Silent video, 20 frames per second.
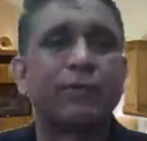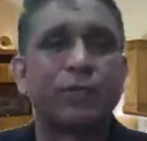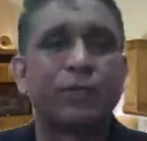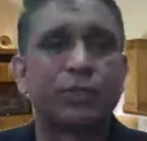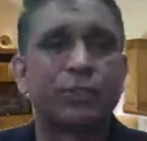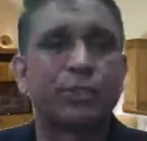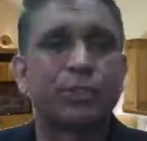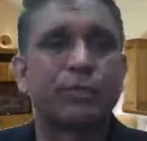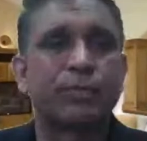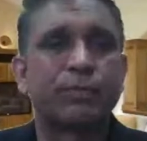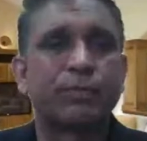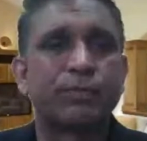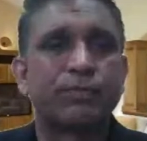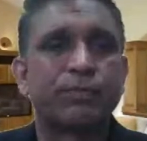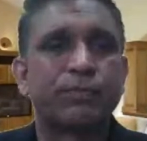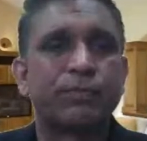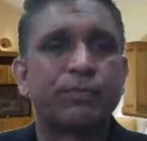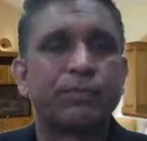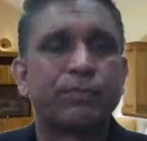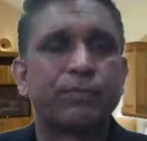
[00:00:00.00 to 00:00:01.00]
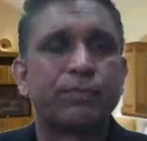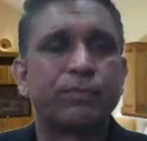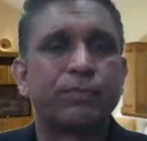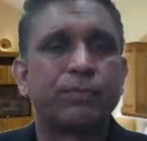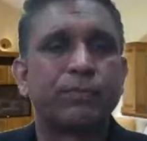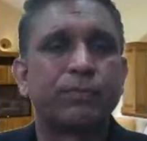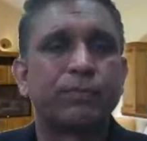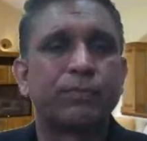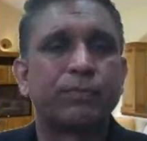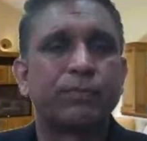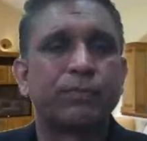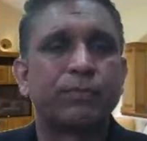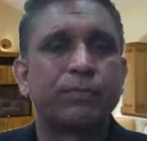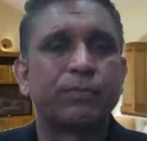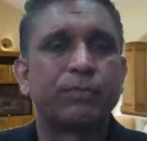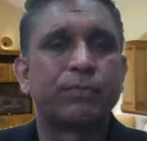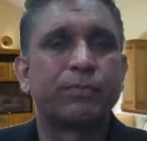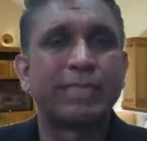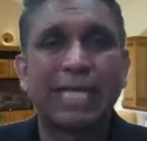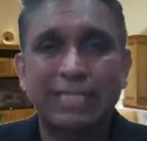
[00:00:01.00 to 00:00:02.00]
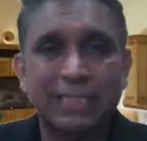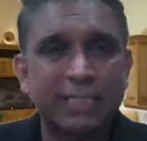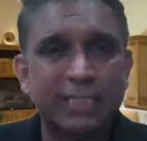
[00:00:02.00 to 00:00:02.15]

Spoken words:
years. That's it.